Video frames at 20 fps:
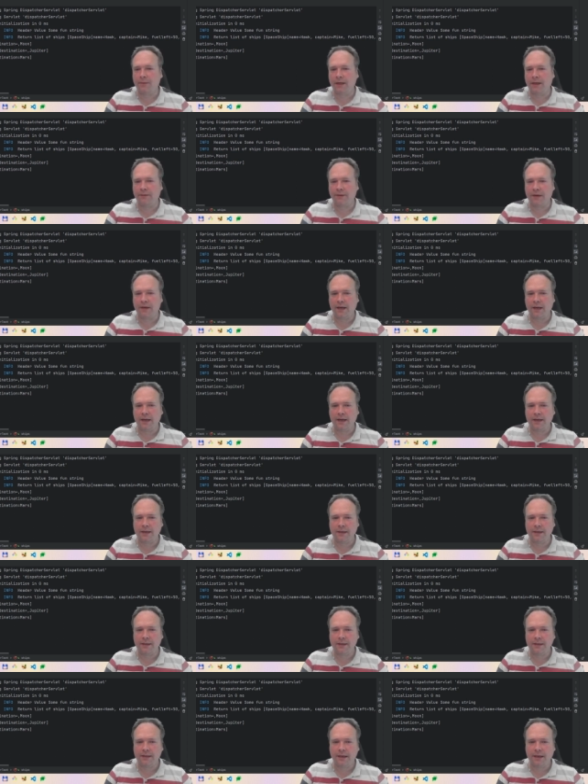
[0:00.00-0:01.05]
we have a
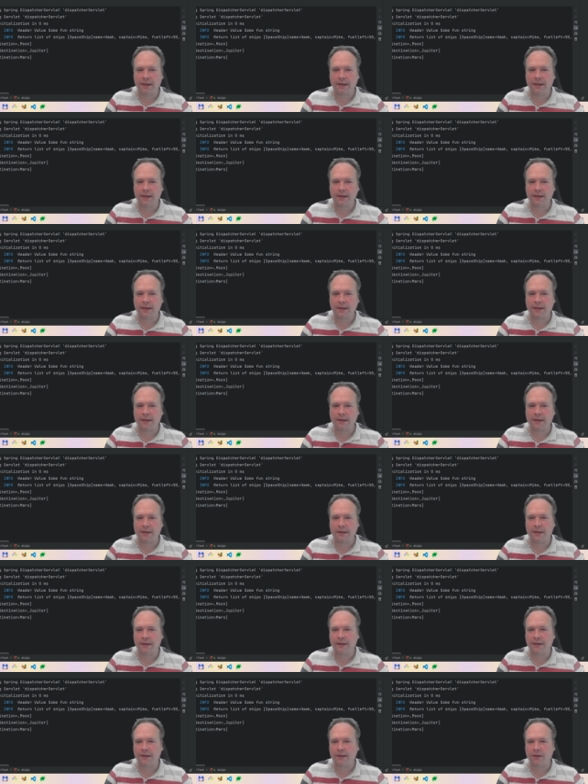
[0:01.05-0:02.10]
client, and it
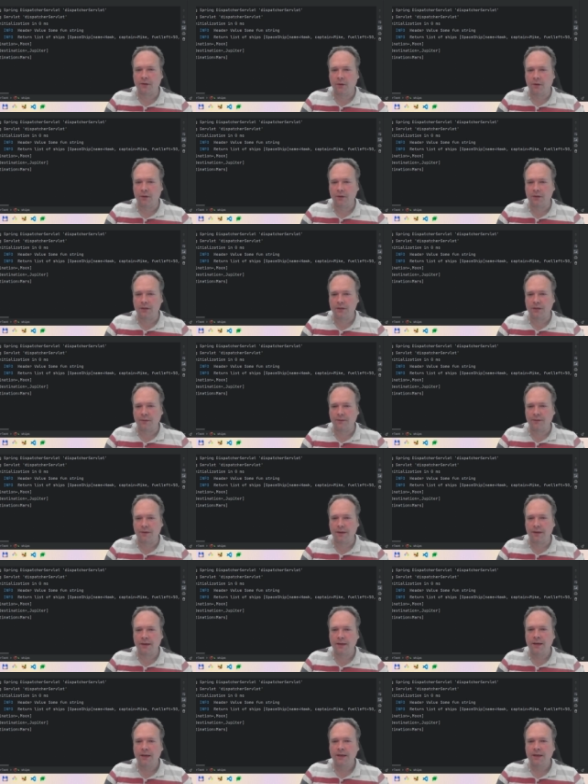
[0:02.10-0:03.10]
it calls something